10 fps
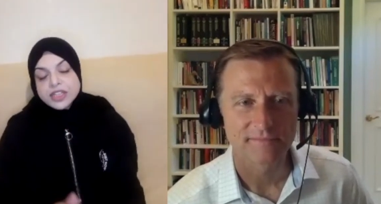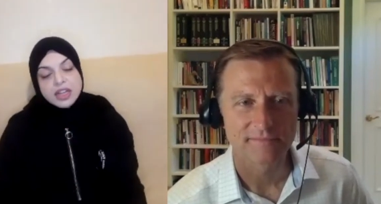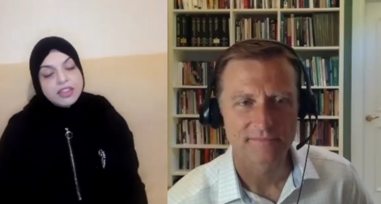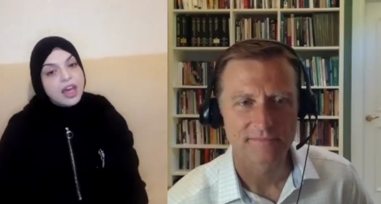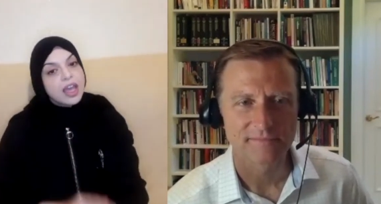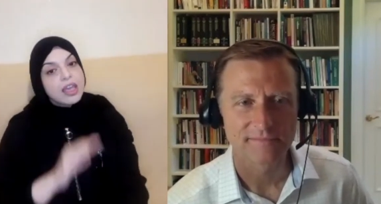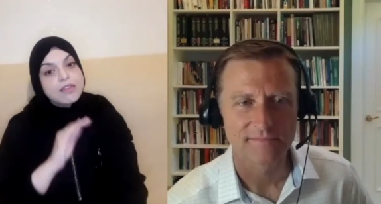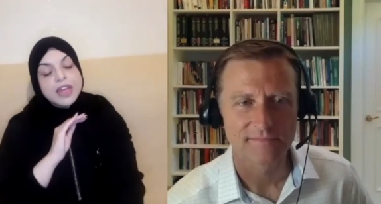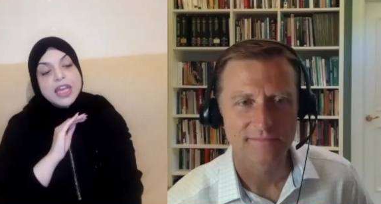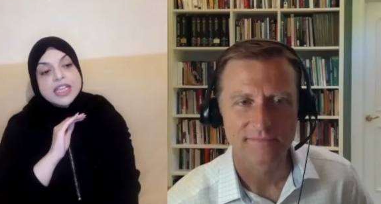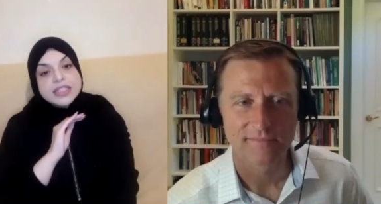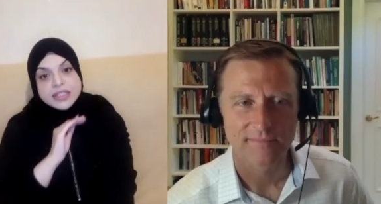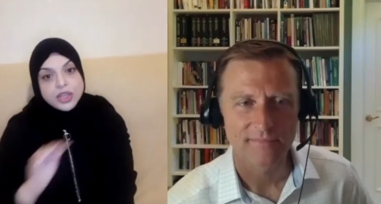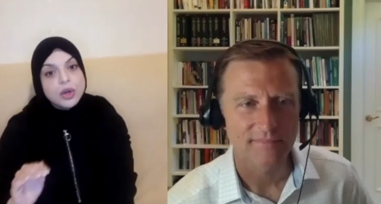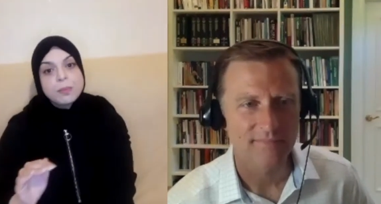Speaker 1: health. I have
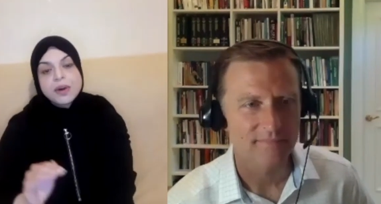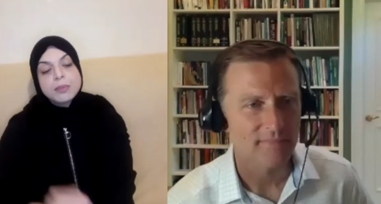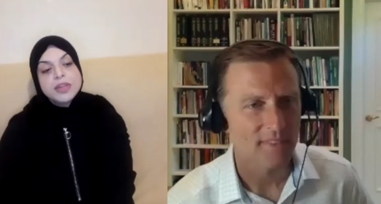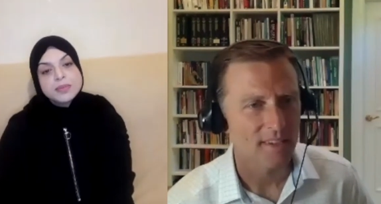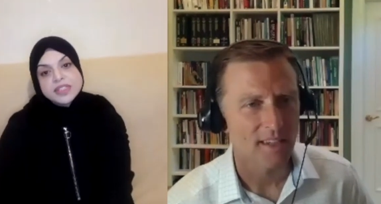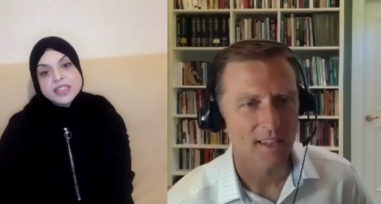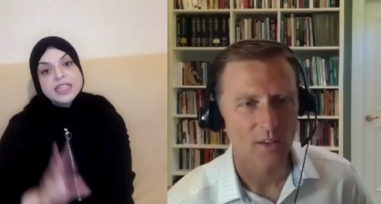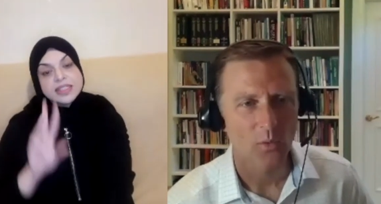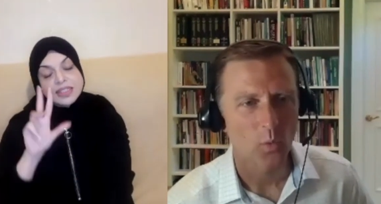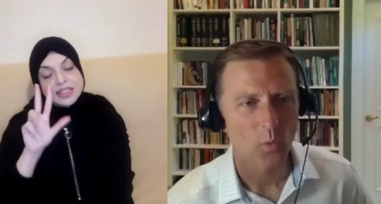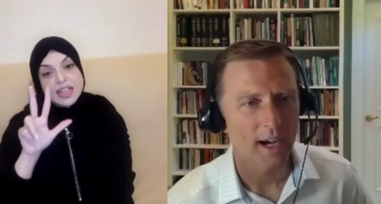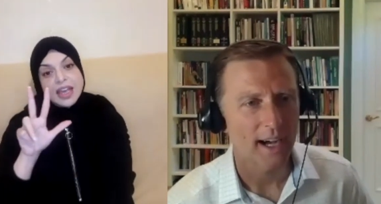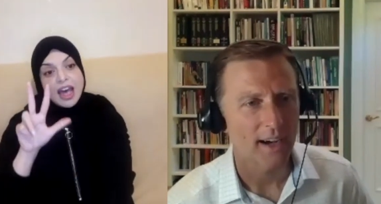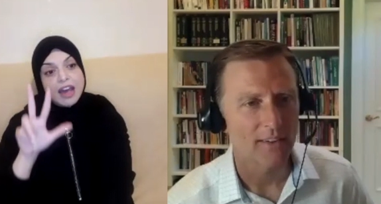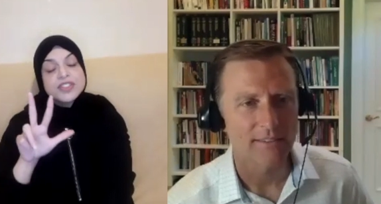zero problems since
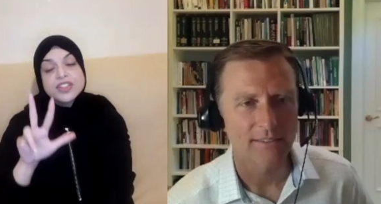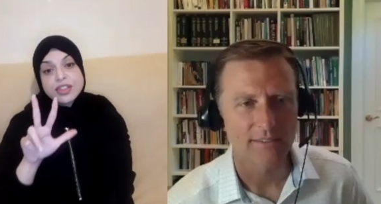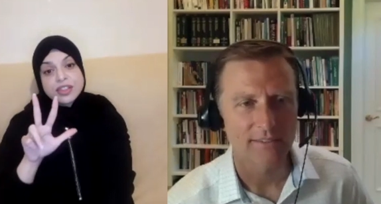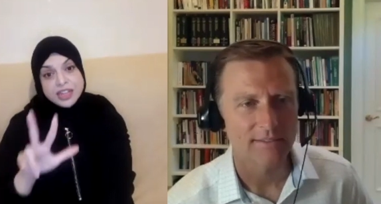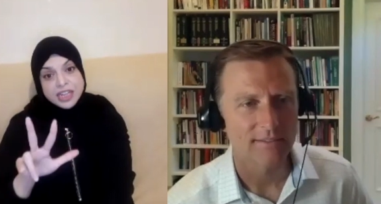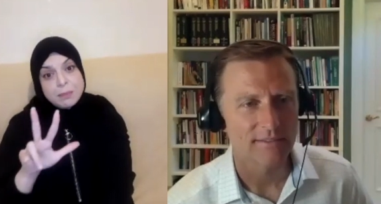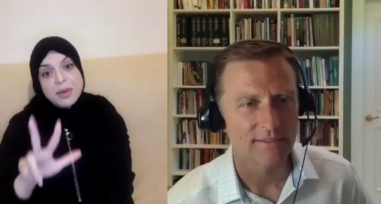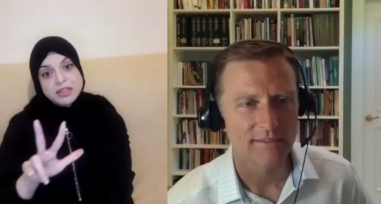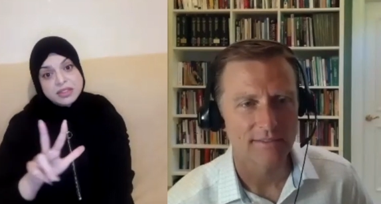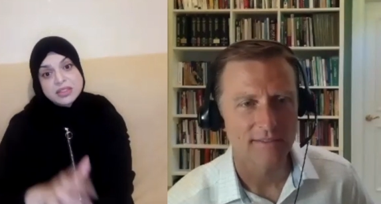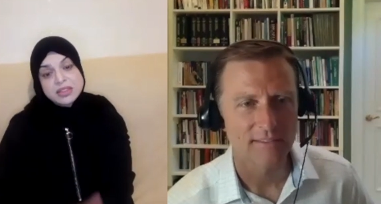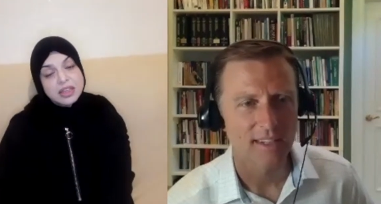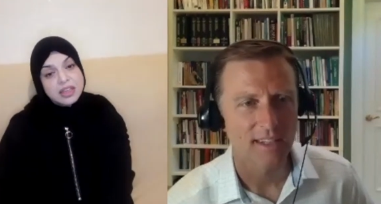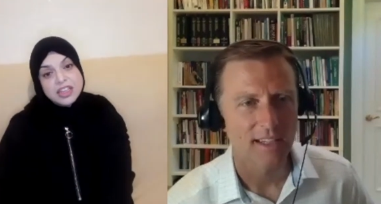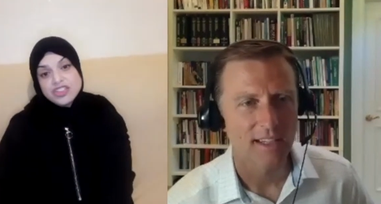after 3 months.
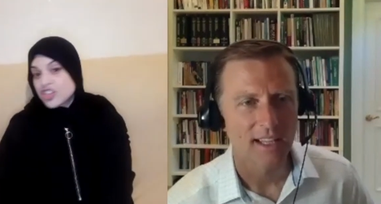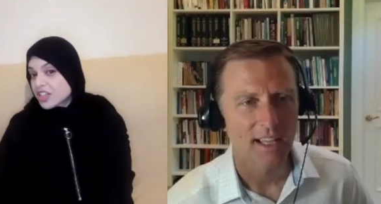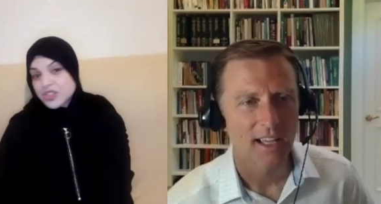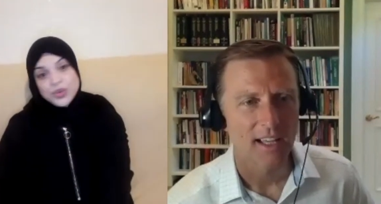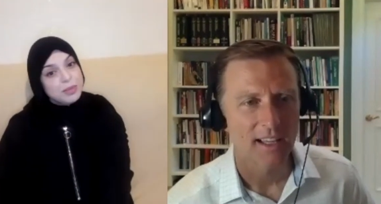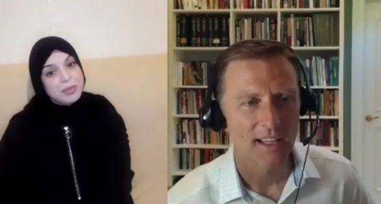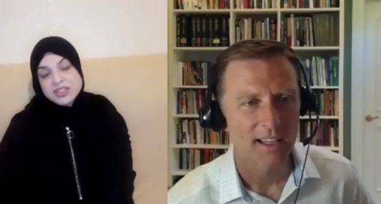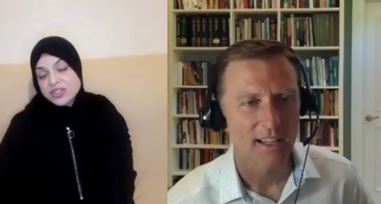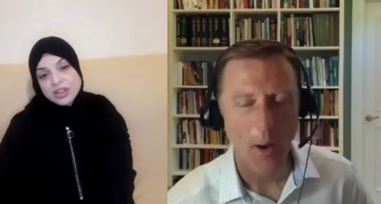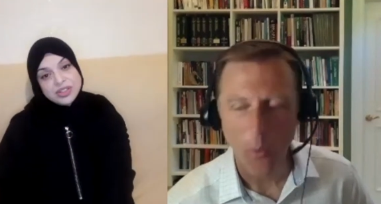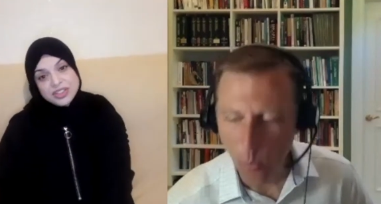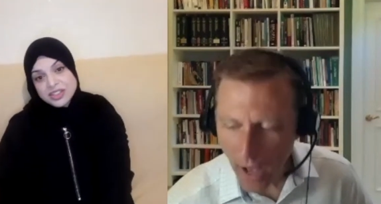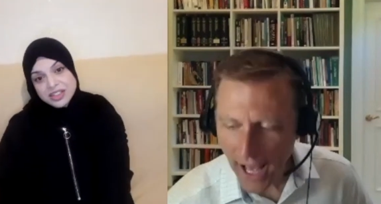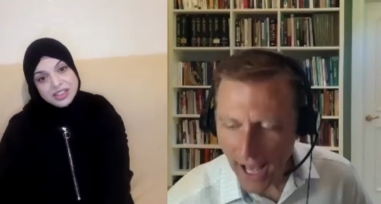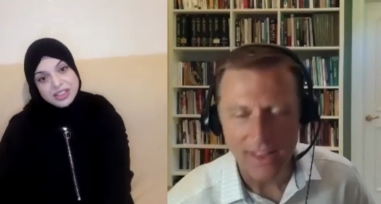Just 3 months, doctor. Wow,
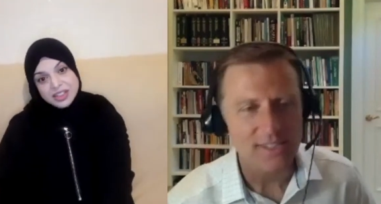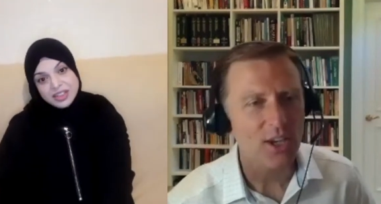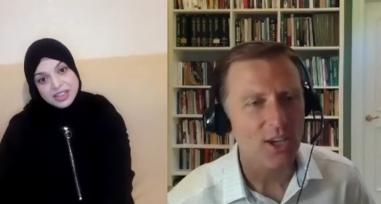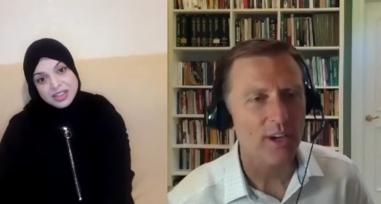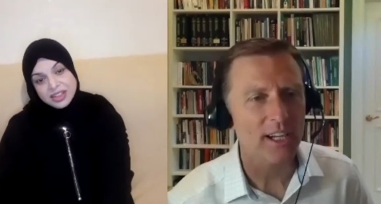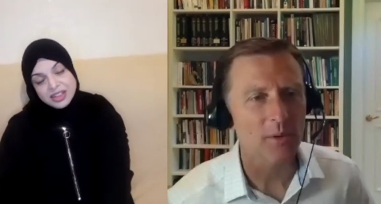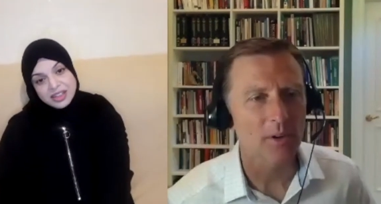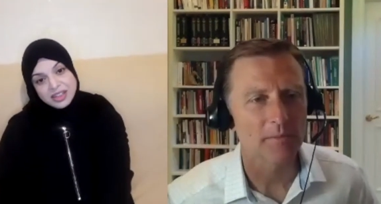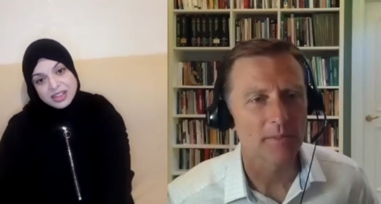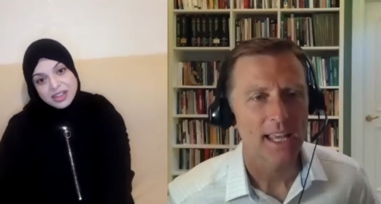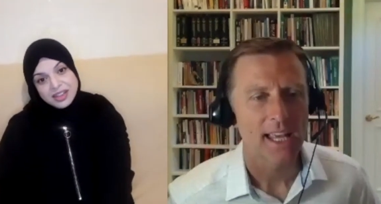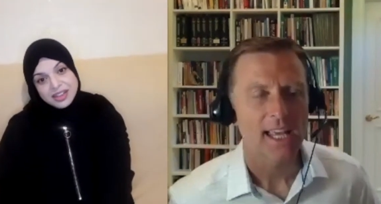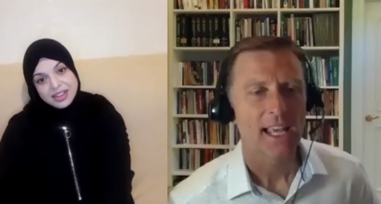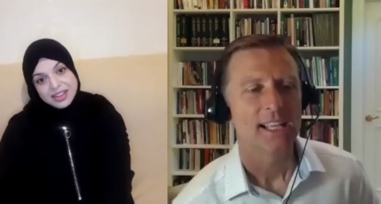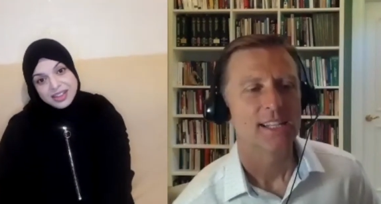
Speaker 2: that's incredible.
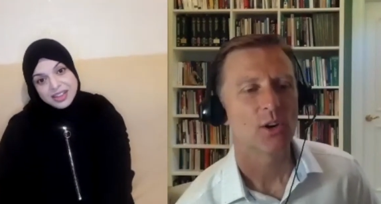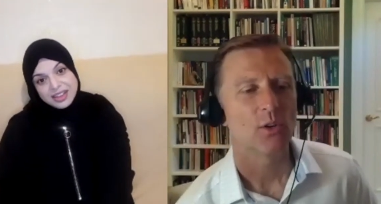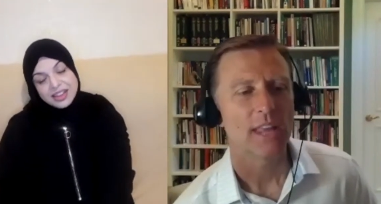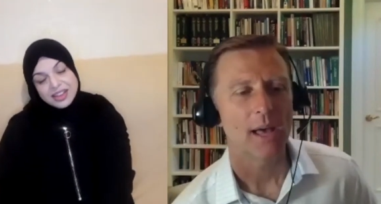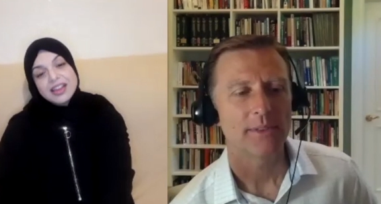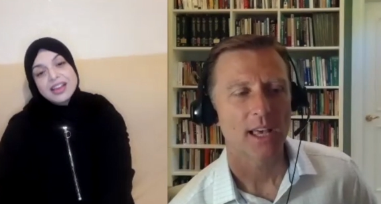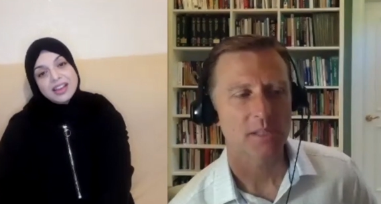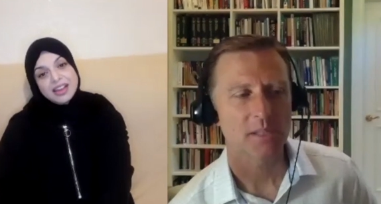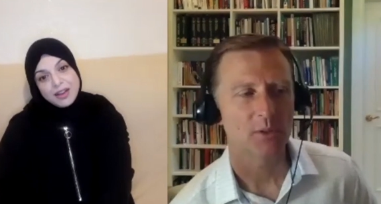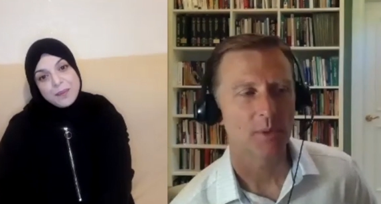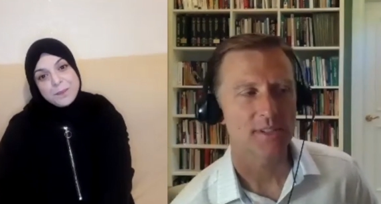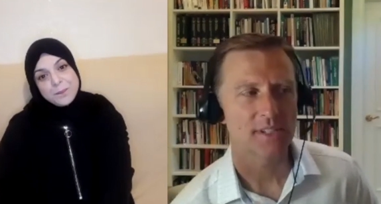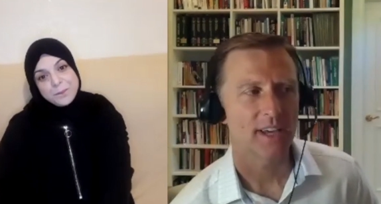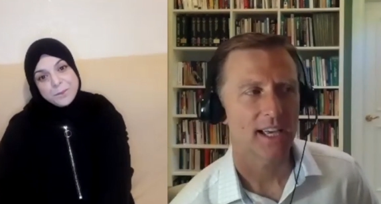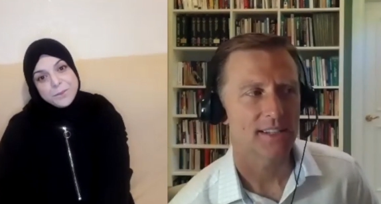So that tells me you must
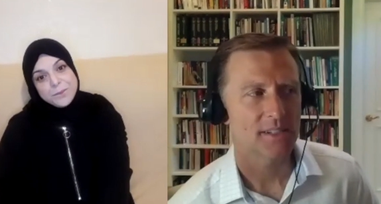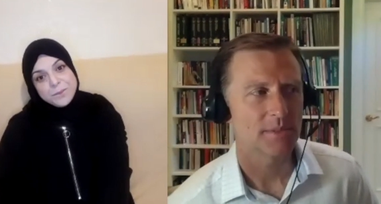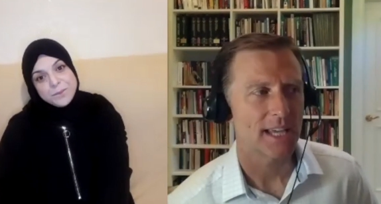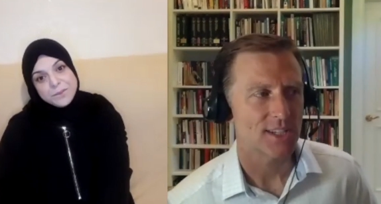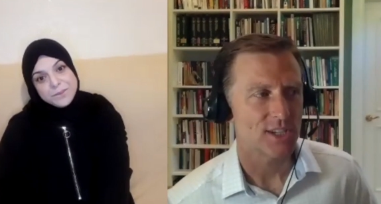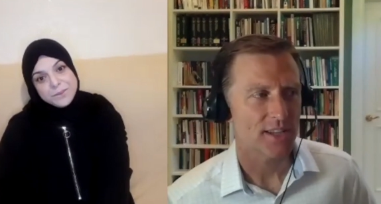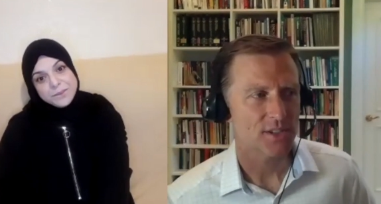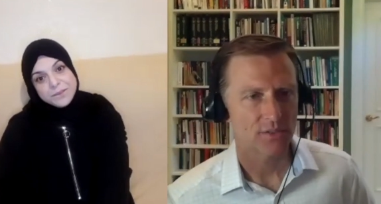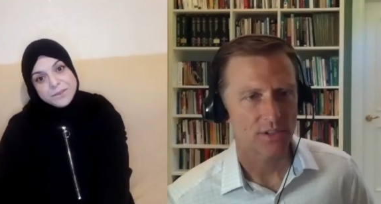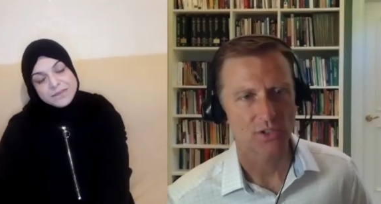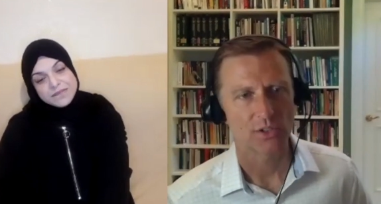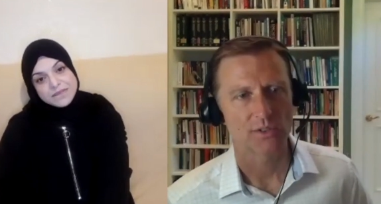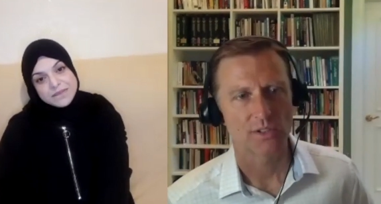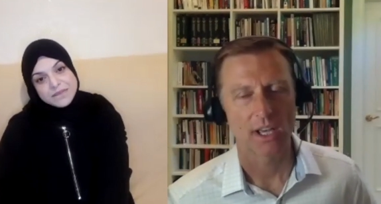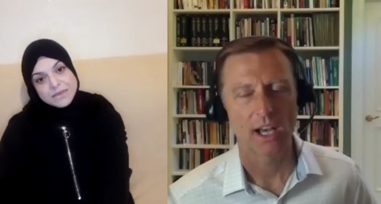have had some digestive
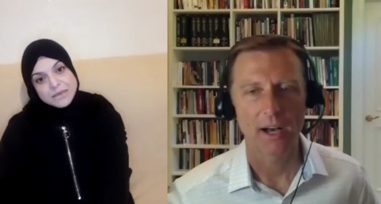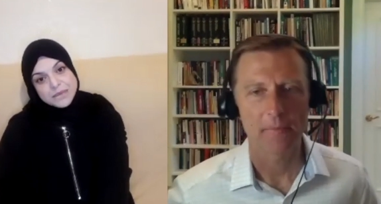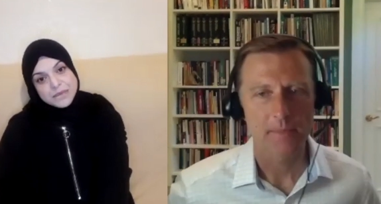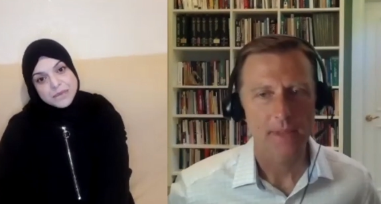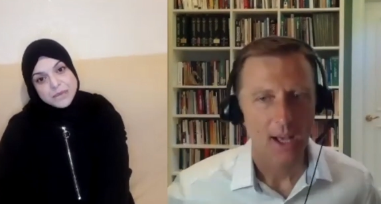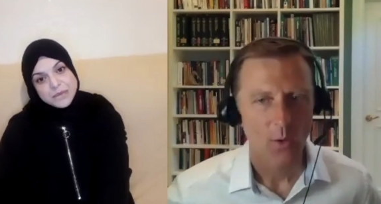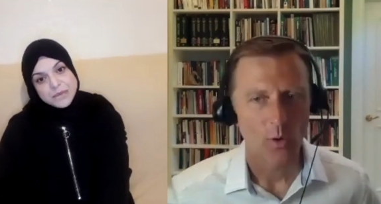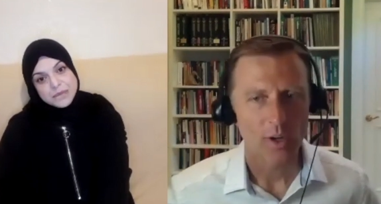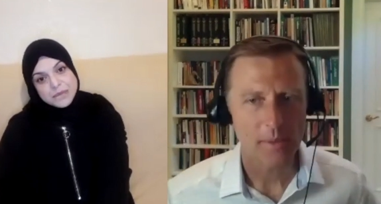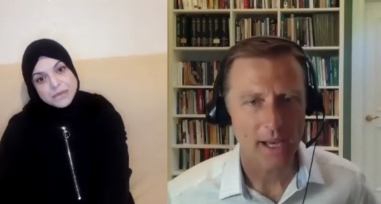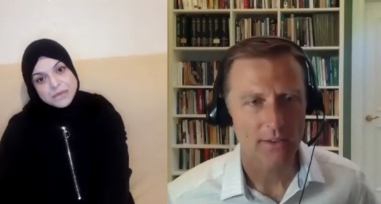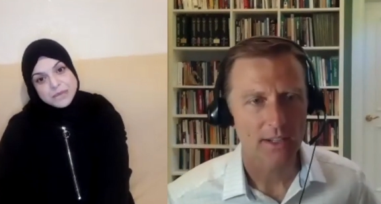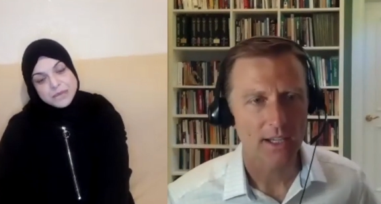issues. What about,